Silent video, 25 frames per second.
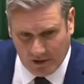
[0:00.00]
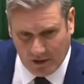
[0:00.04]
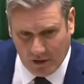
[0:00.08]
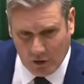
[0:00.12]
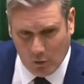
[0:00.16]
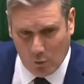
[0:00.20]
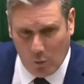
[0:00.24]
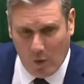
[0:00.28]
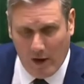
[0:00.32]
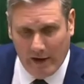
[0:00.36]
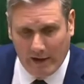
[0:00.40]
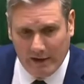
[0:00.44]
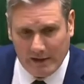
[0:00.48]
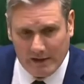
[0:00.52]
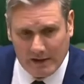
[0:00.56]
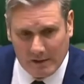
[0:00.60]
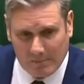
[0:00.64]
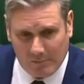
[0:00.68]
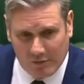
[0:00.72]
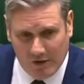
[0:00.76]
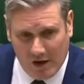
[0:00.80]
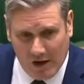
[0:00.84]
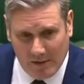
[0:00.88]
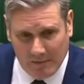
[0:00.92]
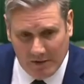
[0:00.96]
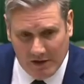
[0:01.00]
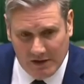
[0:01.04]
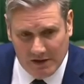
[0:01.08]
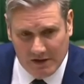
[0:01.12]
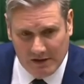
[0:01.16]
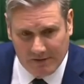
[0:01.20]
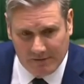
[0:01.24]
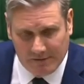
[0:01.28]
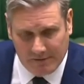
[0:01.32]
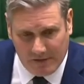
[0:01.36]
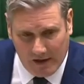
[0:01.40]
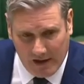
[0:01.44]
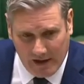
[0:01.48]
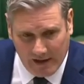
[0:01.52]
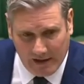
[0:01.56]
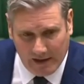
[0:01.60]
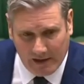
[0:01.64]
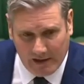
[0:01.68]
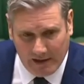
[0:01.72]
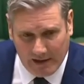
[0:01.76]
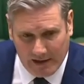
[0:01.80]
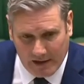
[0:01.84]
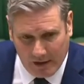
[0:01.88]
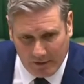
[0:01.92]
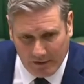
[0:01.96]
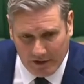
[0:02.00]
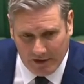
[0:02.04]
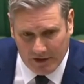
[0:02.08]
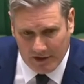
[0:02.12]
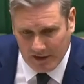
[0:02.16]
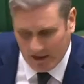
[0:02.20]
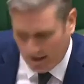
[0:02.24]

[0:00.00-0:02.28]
When is the Prime Minister finally going to